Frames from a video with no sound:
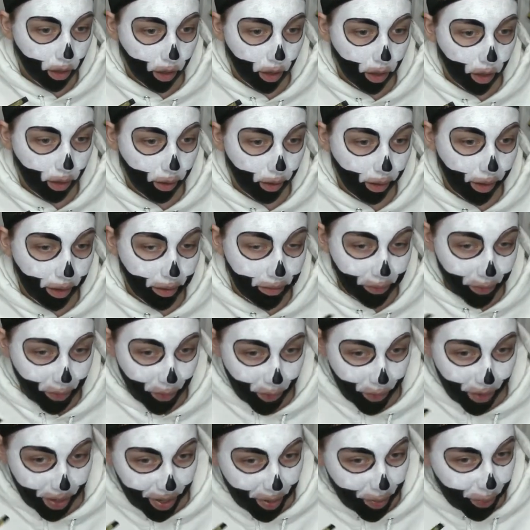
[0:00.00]
I have
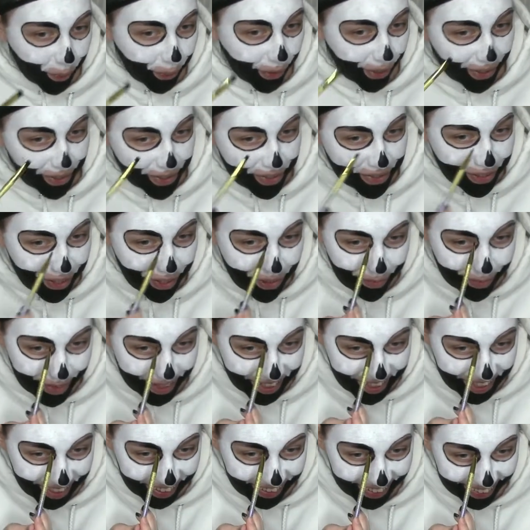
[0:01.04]
no eyebrows, oh my
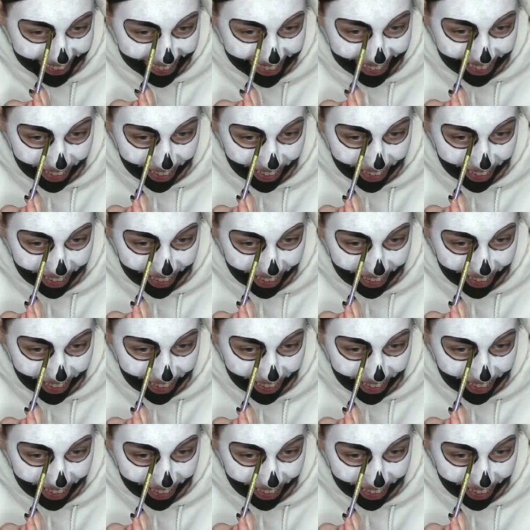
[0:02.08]
god.